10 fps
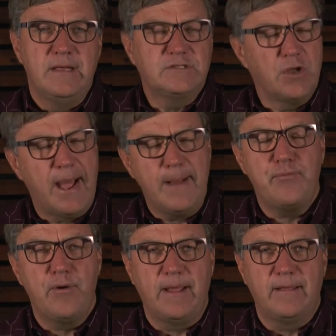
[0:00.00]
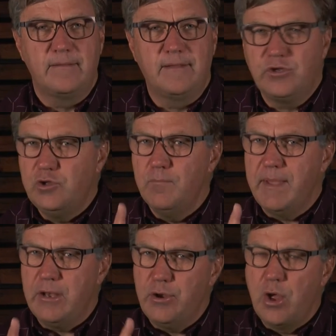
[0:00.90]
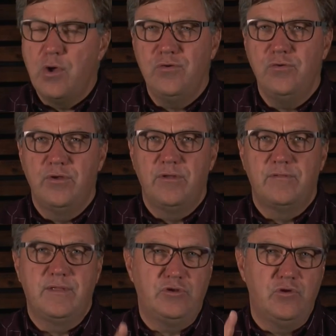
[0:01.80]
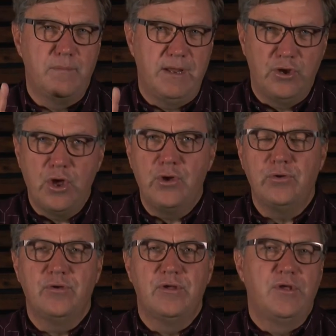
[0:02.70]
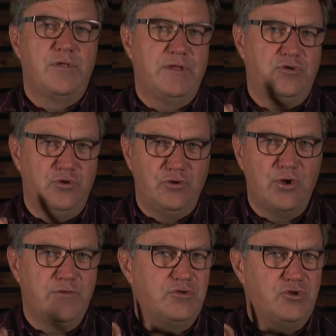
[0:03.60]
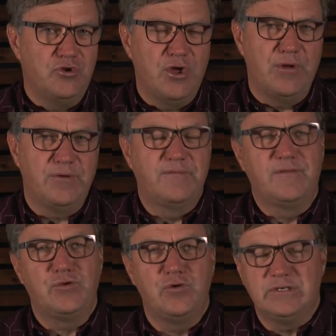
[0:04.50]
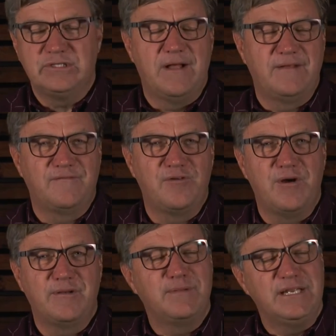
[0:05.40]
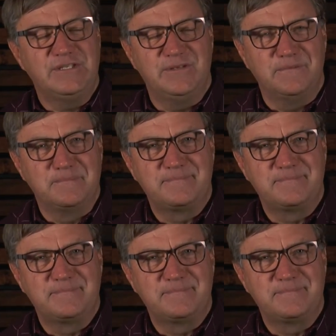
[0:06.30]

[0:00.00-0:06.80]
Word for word: So I pray that you may know, that you may know, that you know that you know that you're a child of God. Bless you.